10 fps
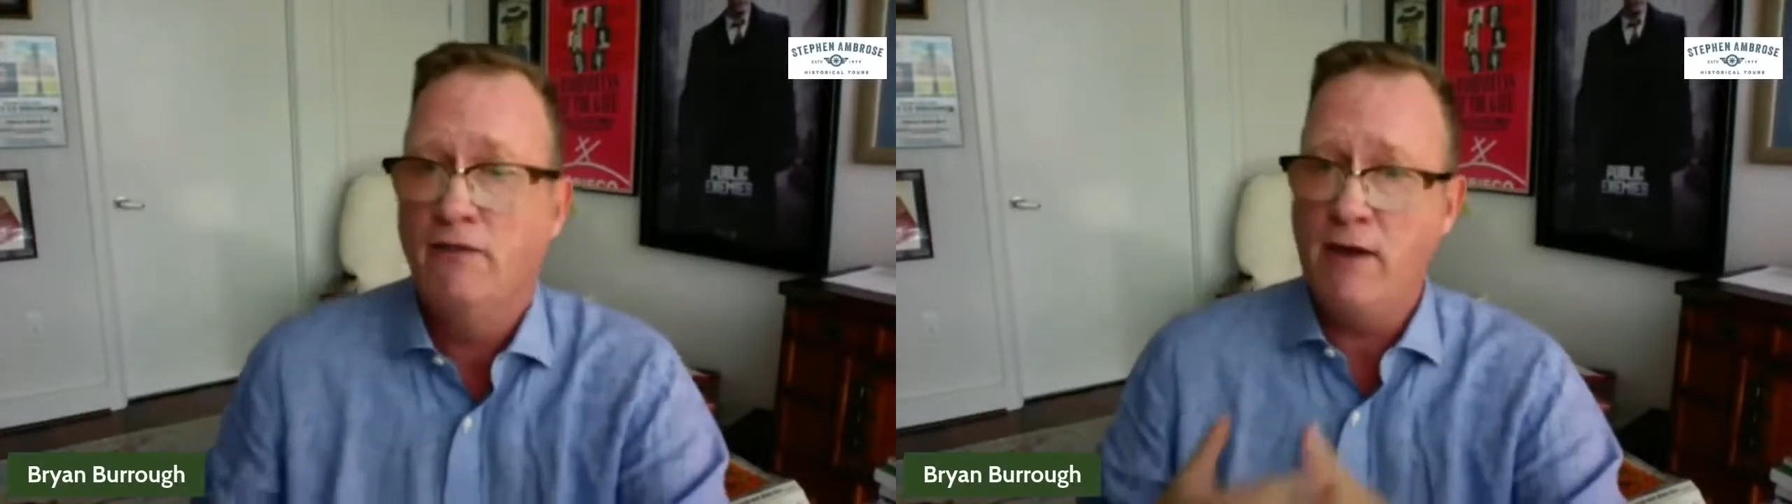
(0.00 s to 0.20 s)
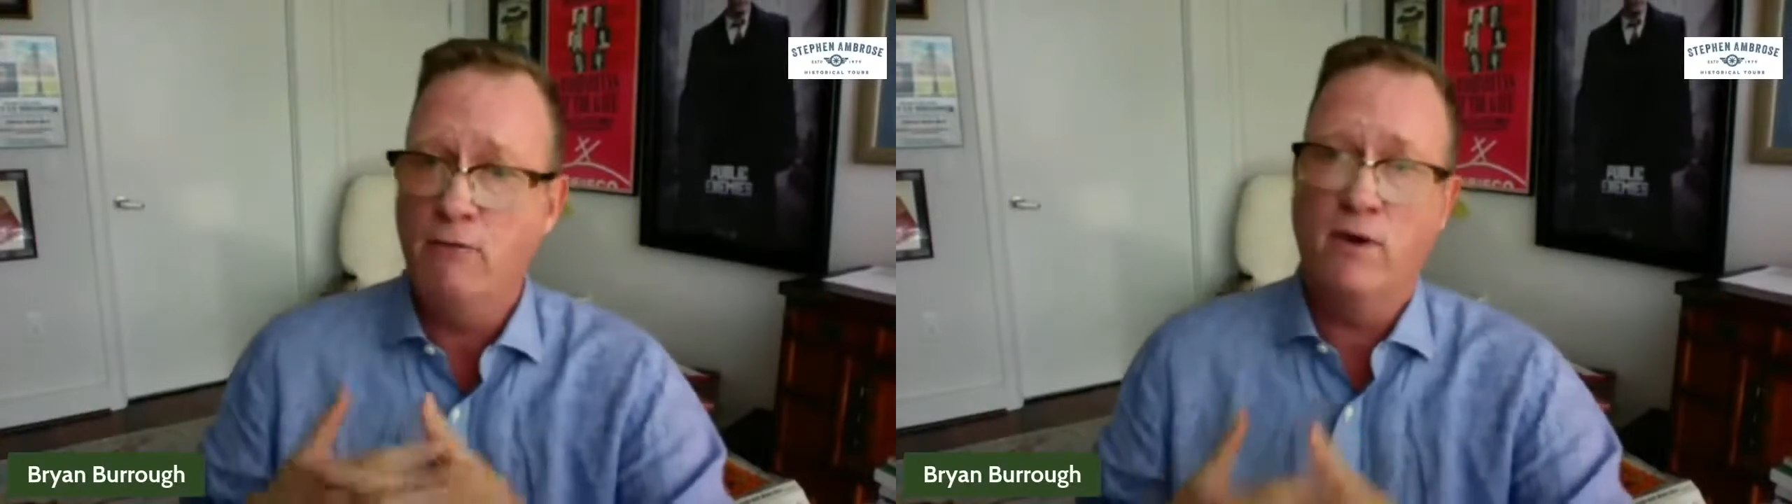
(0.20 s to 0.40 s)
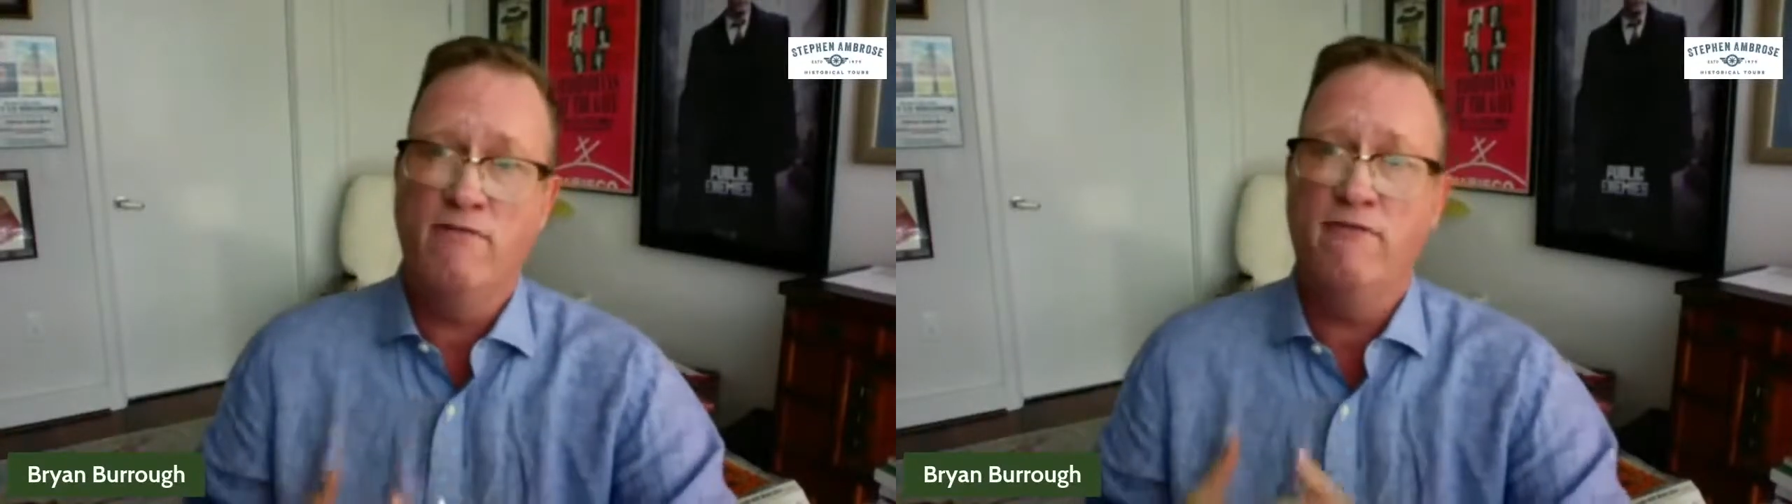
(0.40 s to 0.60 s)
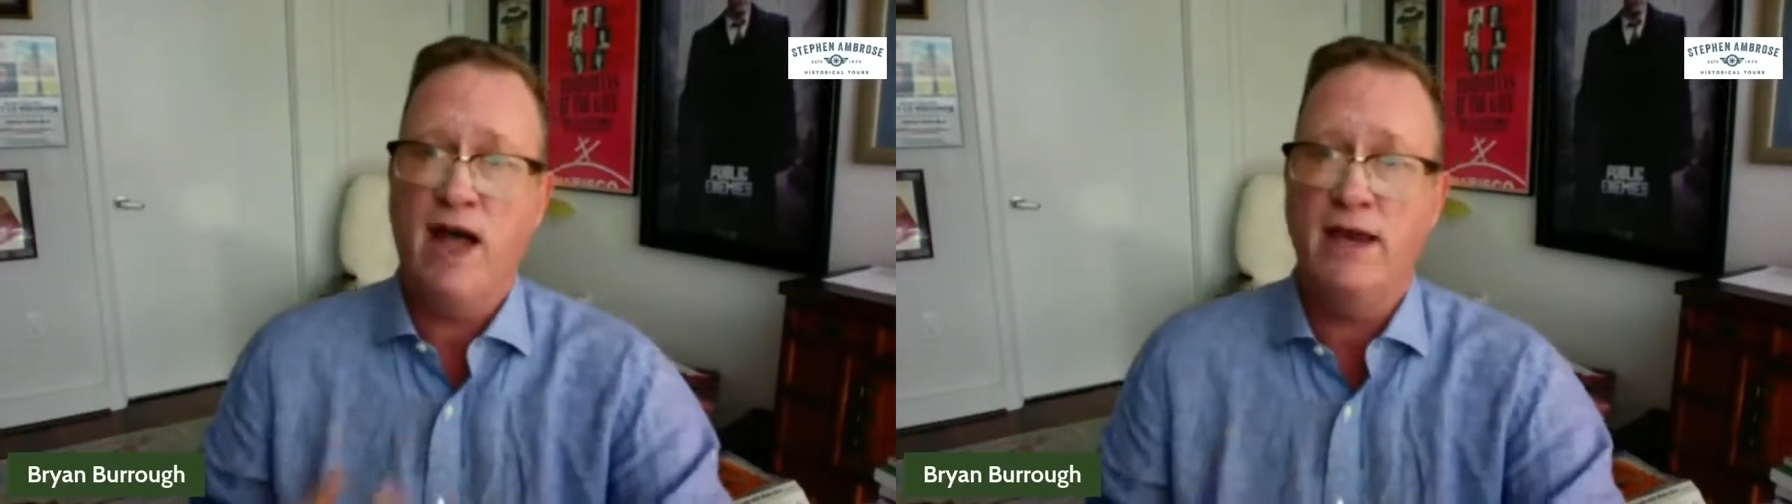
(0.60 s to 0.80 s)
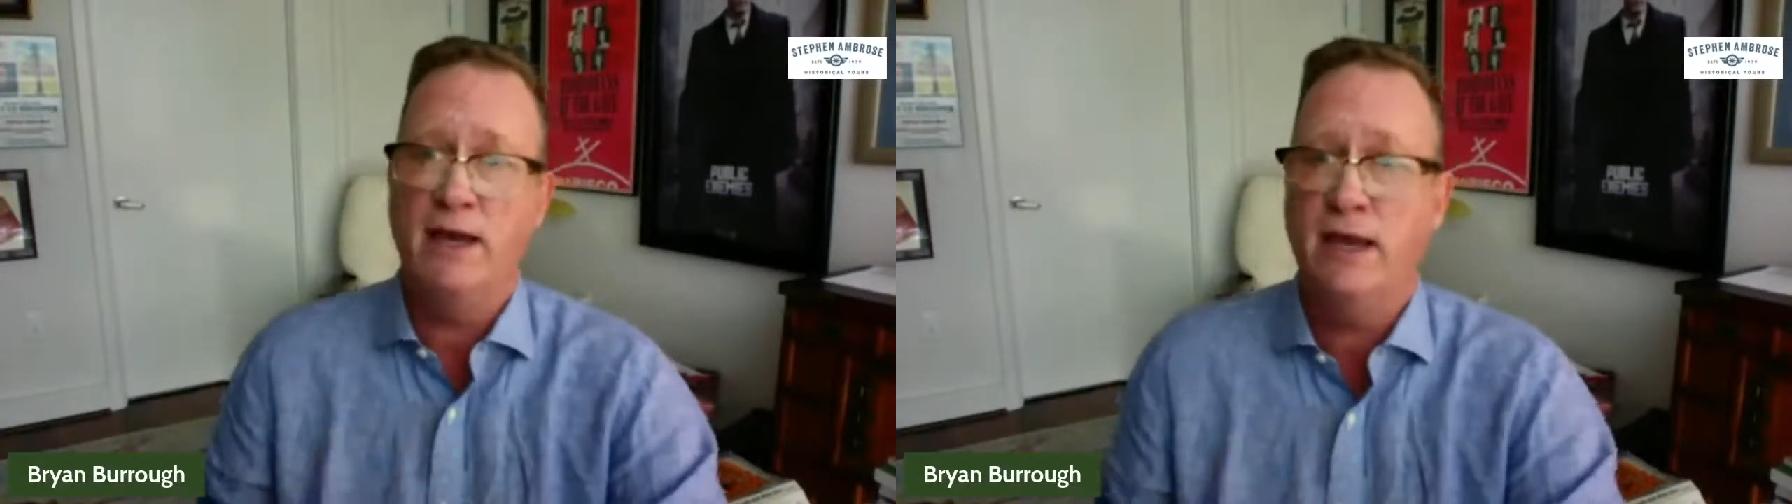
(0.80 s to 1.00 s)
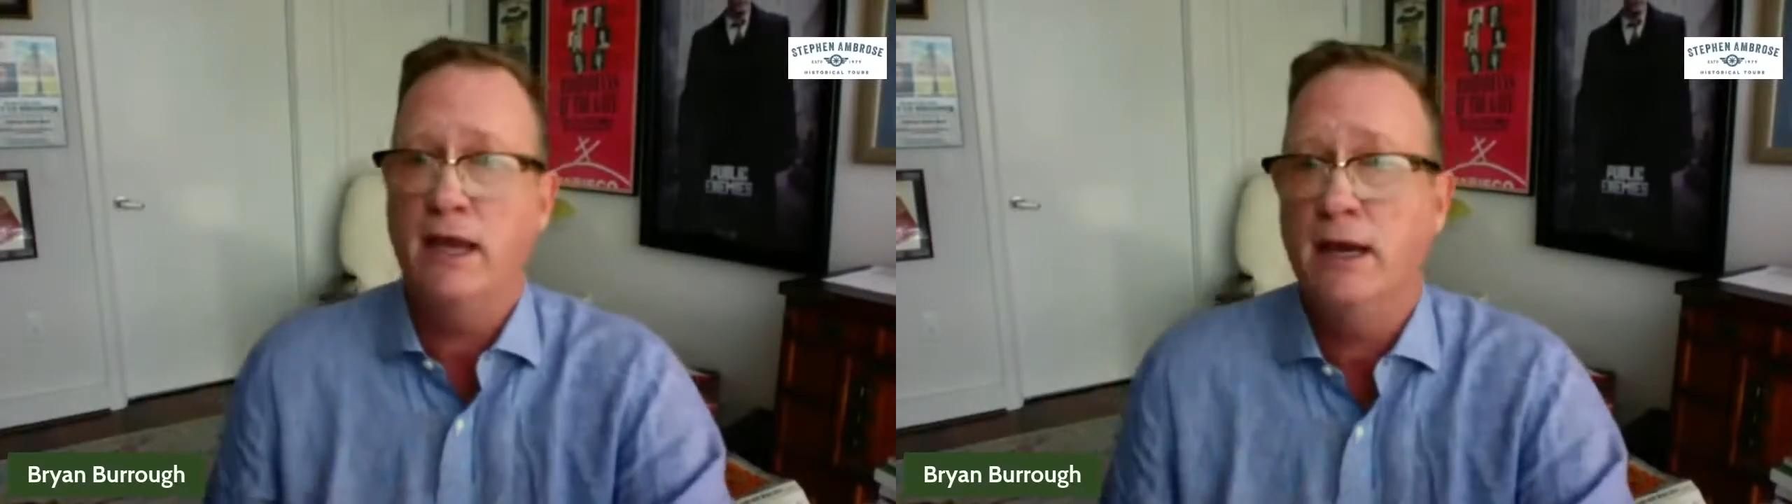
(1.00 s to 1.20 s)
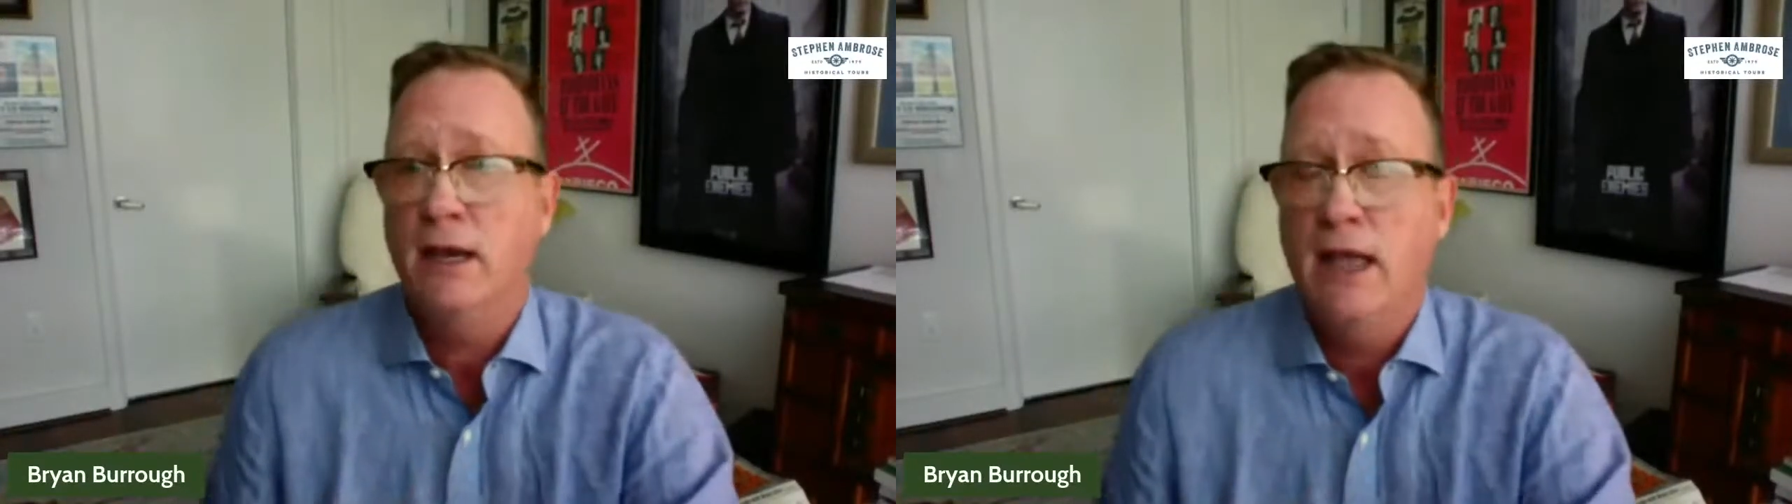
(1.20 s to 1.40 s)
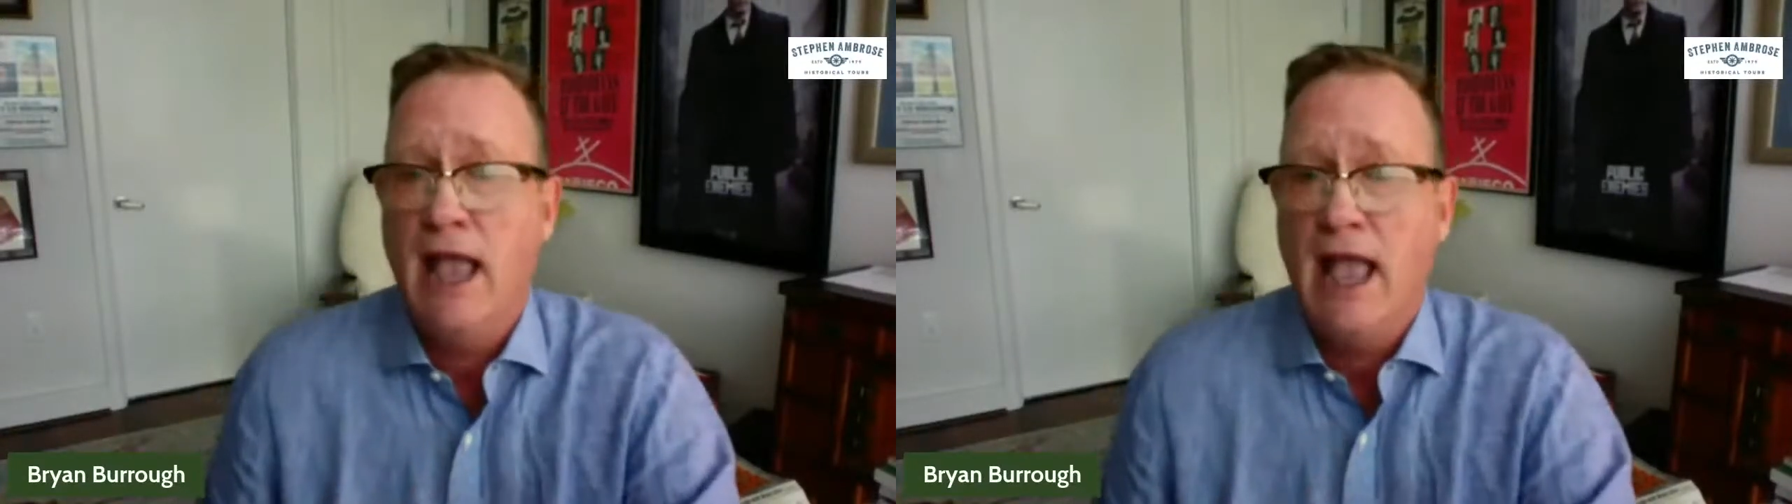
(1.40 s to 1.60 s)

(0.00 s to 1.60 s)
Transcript: They were invited in,